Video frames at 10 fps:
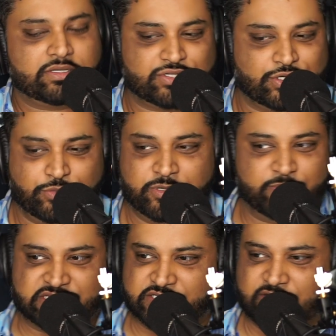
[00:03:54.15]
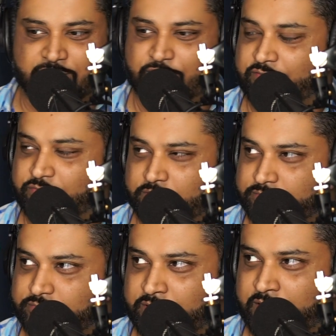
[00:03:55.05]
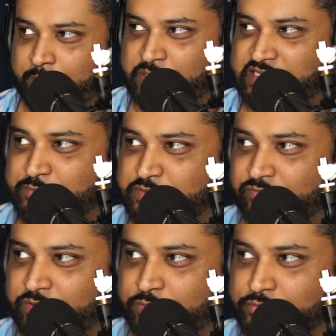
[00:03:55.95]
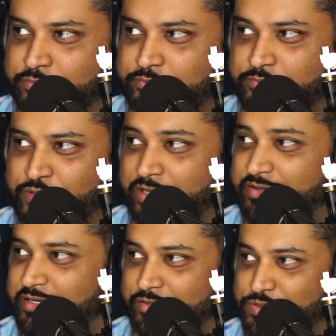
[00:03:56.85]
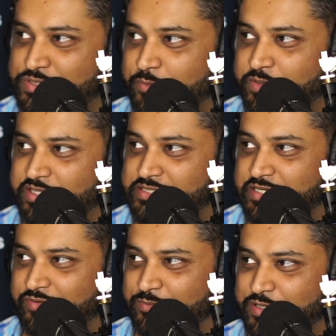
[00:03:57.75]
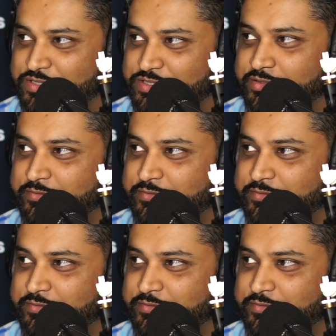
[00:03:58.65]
Sean, you've been in business like forever. How many times have you talked to any of those companies that have emailed you?